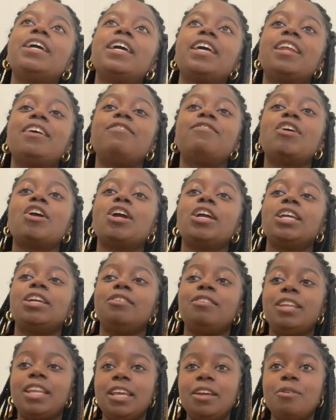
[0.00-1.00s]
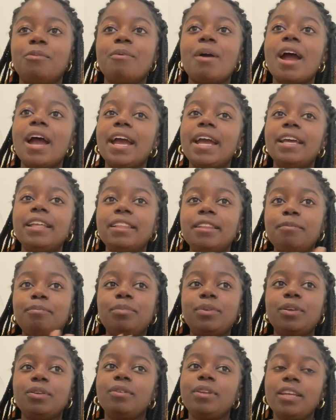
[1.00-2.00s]
in a very unique way the
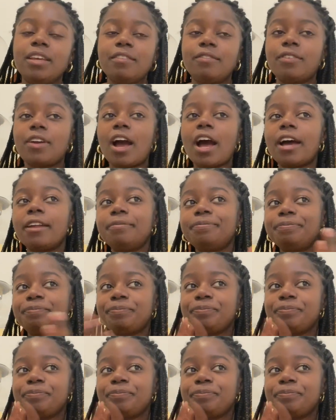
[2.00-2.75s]
beauty of God.